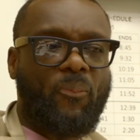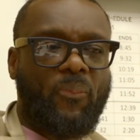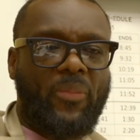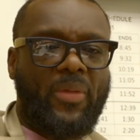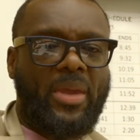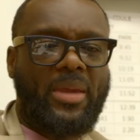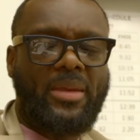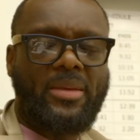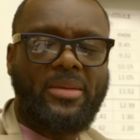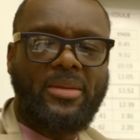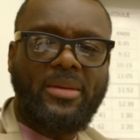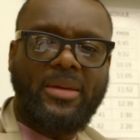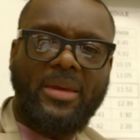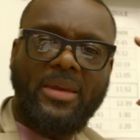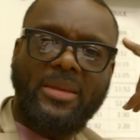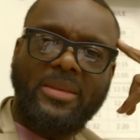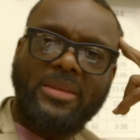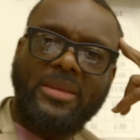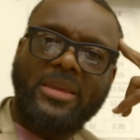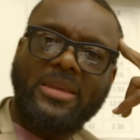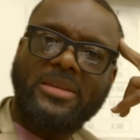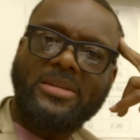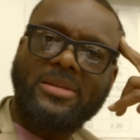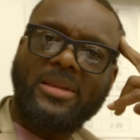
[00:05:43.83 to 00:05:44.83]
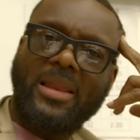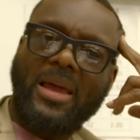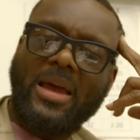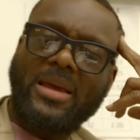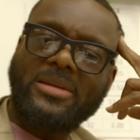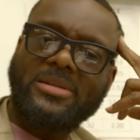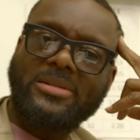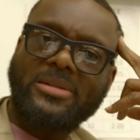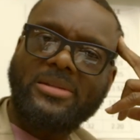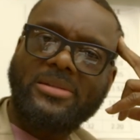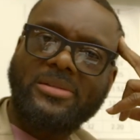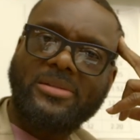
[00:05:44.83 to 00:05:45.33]
in these
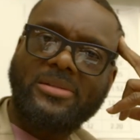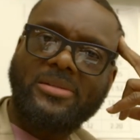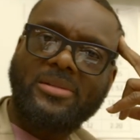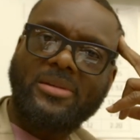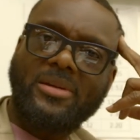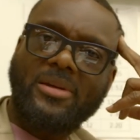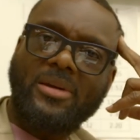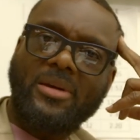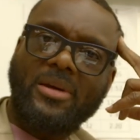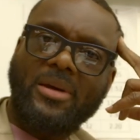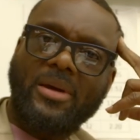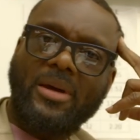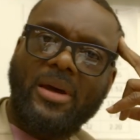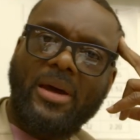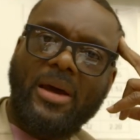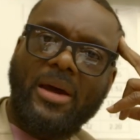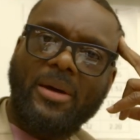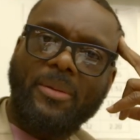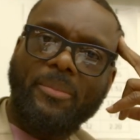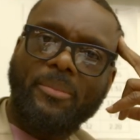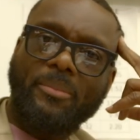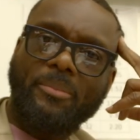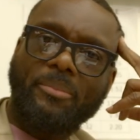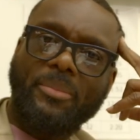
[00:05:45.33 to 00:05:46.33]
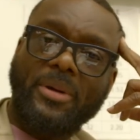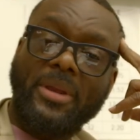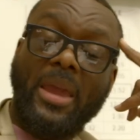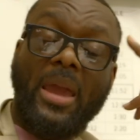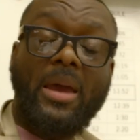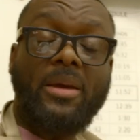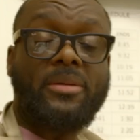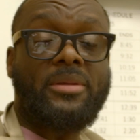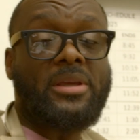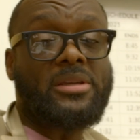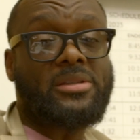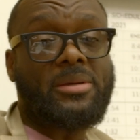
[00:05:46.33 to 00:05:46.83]
classes. But
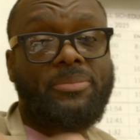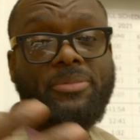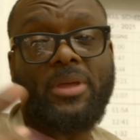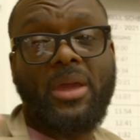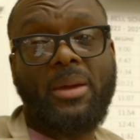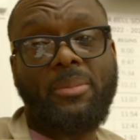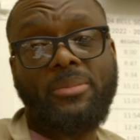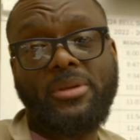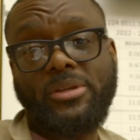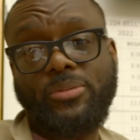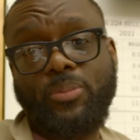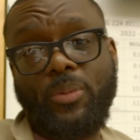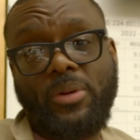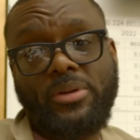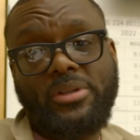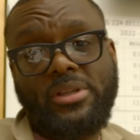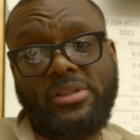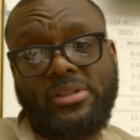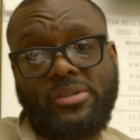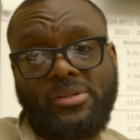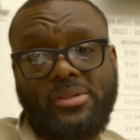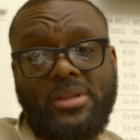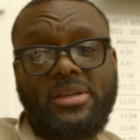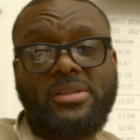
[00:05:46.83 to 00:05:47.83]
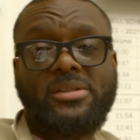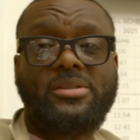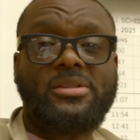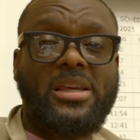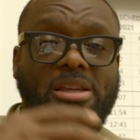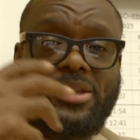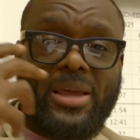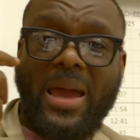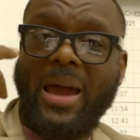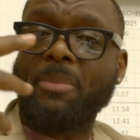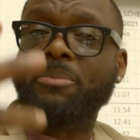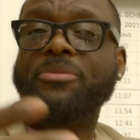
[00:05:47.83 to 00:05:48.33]
yeah, that's something
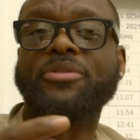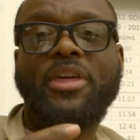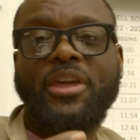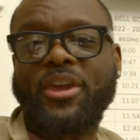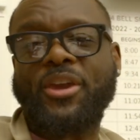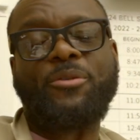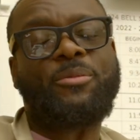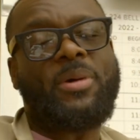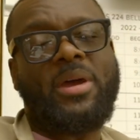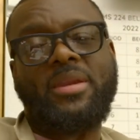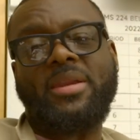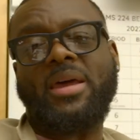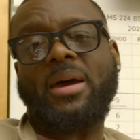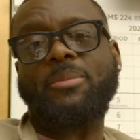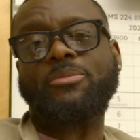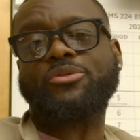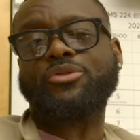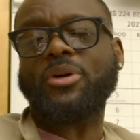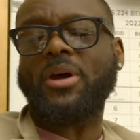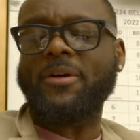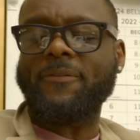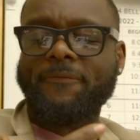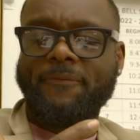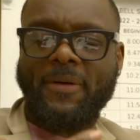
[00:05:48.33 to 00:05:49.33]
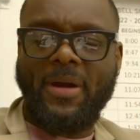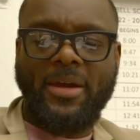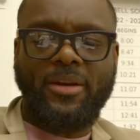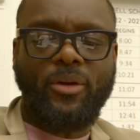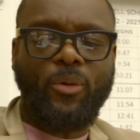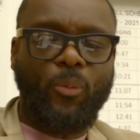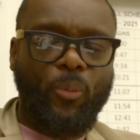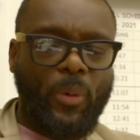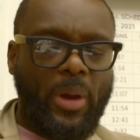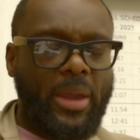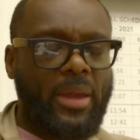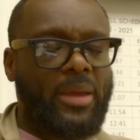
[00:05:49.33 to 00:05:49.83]
that's how I'm thinking right now. I'm trying to find
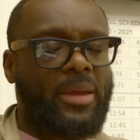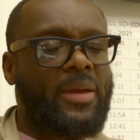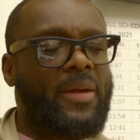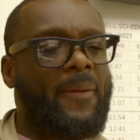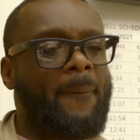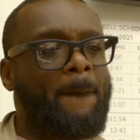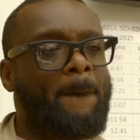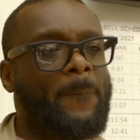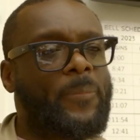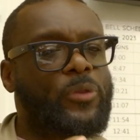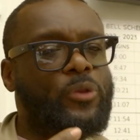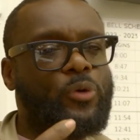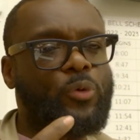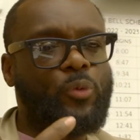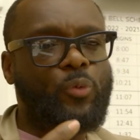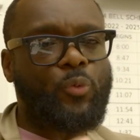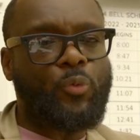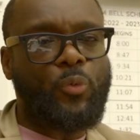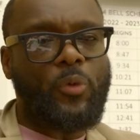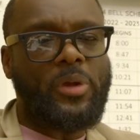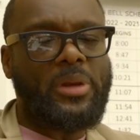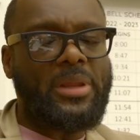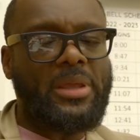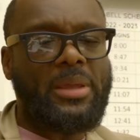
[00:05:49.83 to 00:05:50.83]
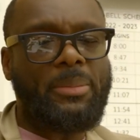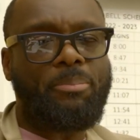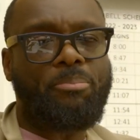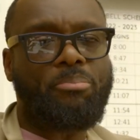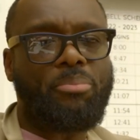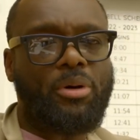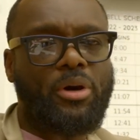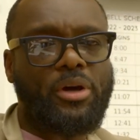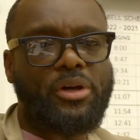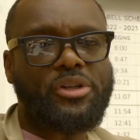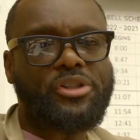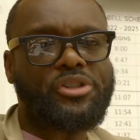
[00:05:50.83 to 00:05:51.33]
a way to really
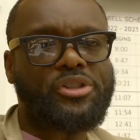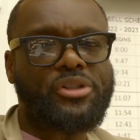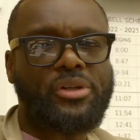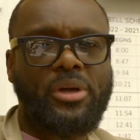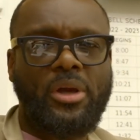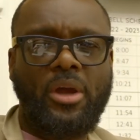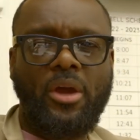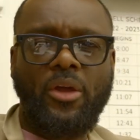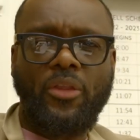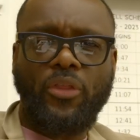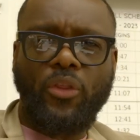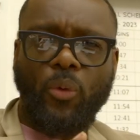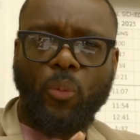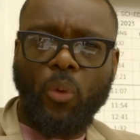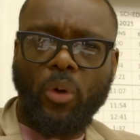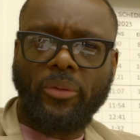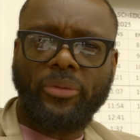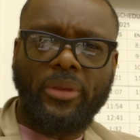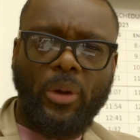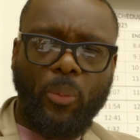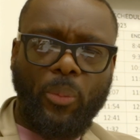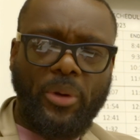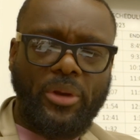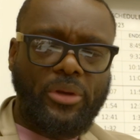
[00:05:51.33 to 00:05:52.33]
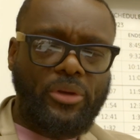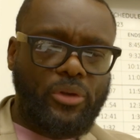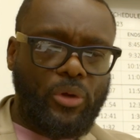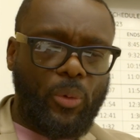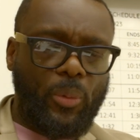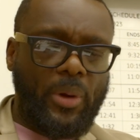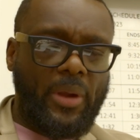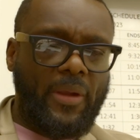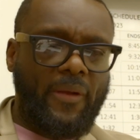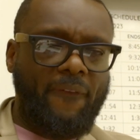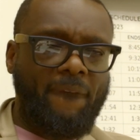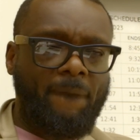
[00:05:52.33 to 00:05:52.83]
push the work that we're
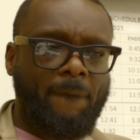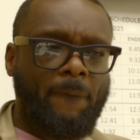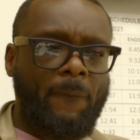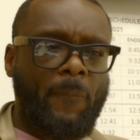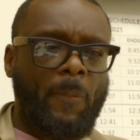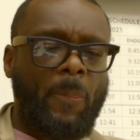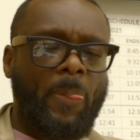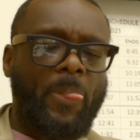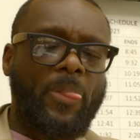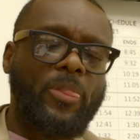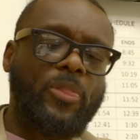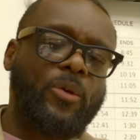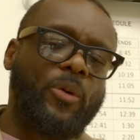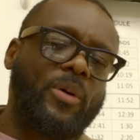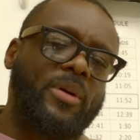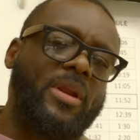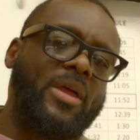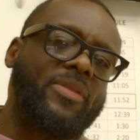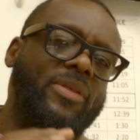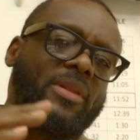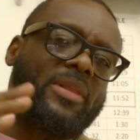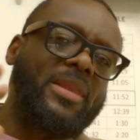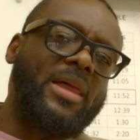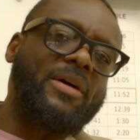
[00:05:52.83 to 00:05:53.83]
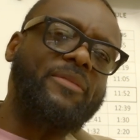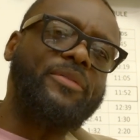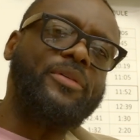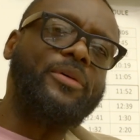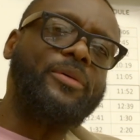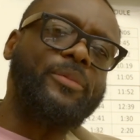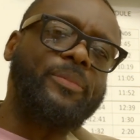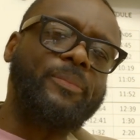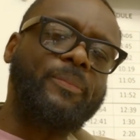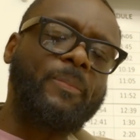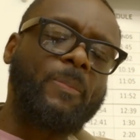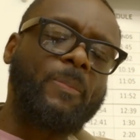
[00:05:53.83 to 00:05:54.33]
doing to another level.